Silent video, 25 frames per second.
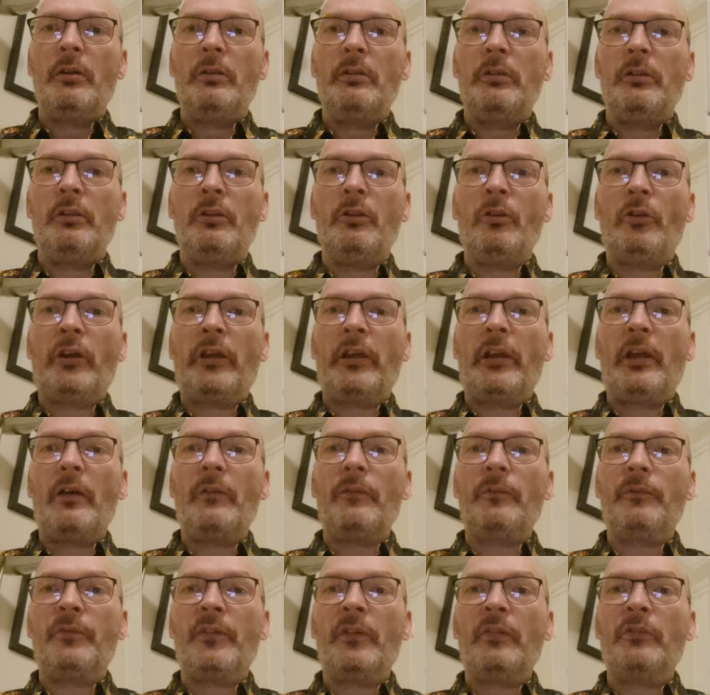You're looking at
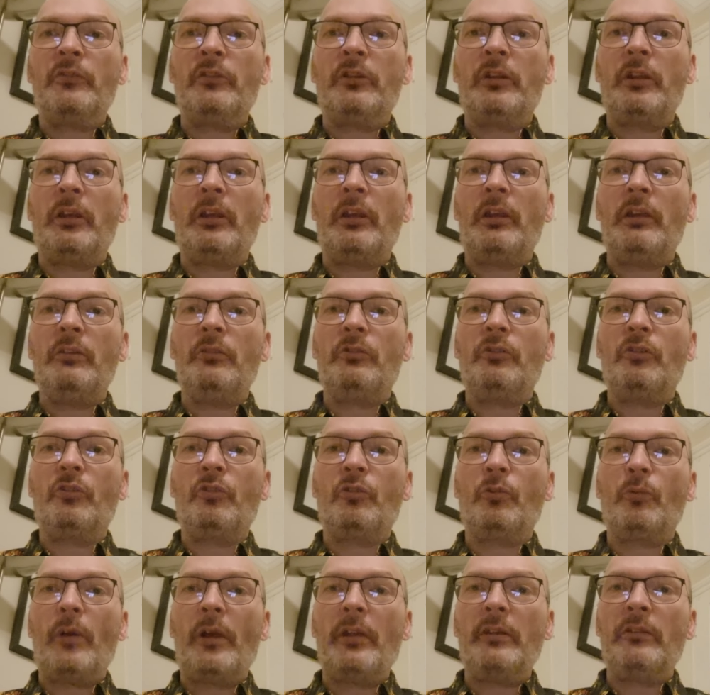£15 to
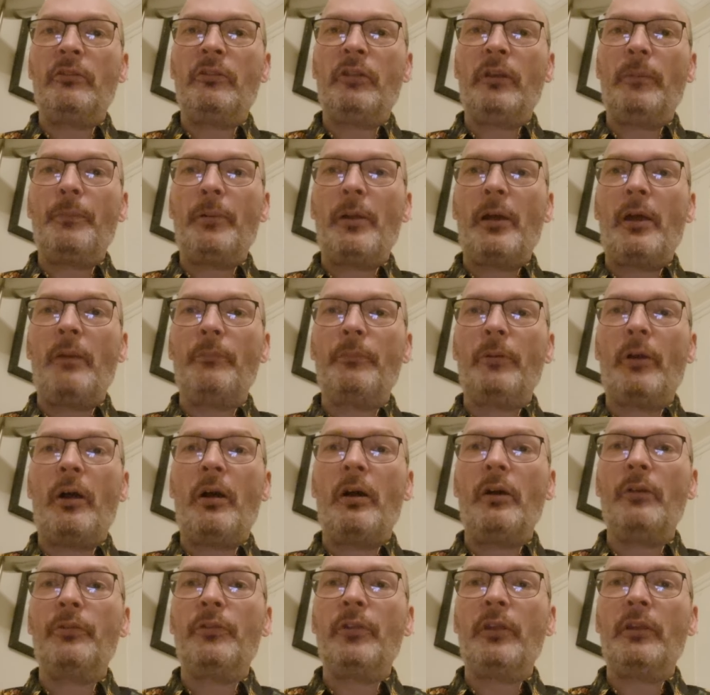£20, but
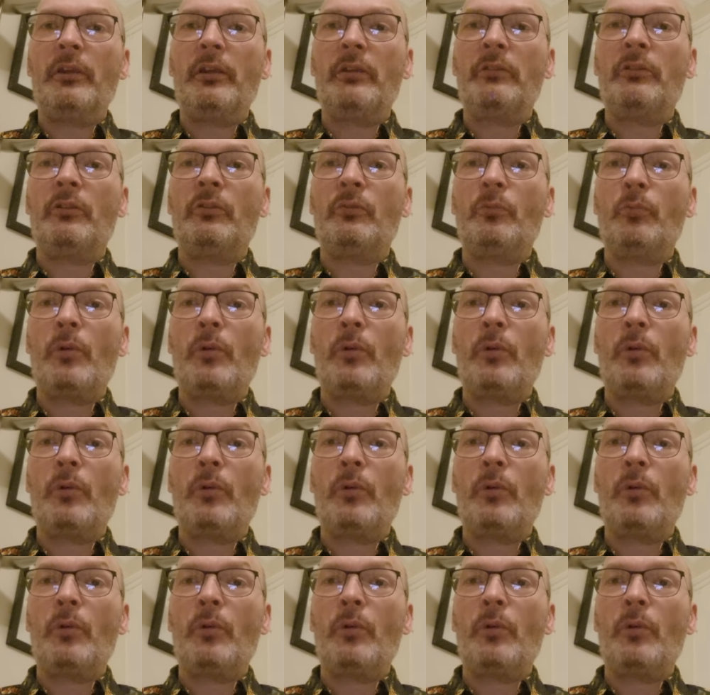I think it is